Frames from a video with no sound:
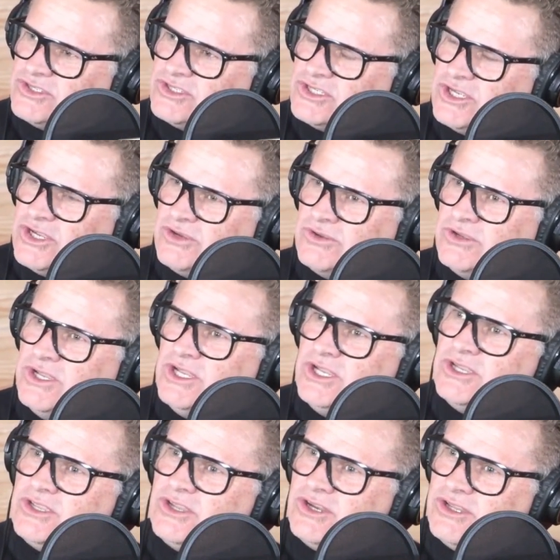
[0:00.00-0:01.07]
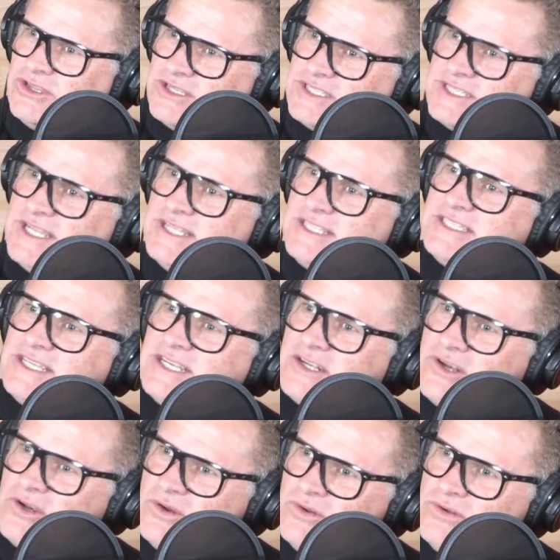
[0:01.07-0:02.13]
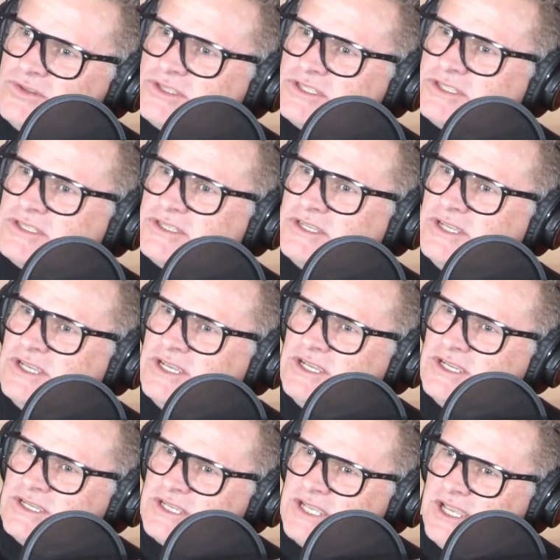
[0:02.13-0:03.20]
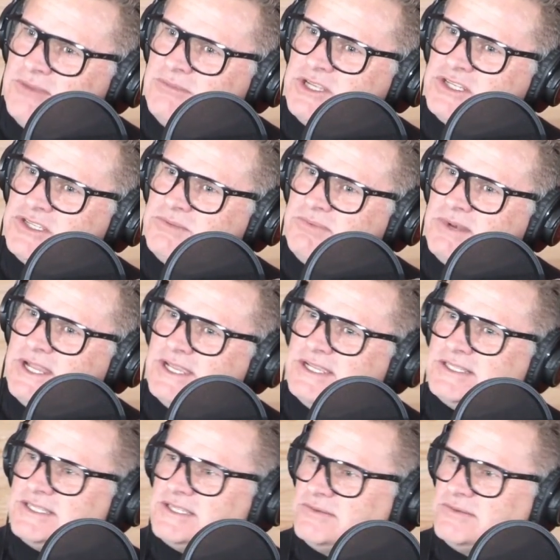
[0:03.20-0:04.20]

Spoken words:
So, the sunset clause came into place.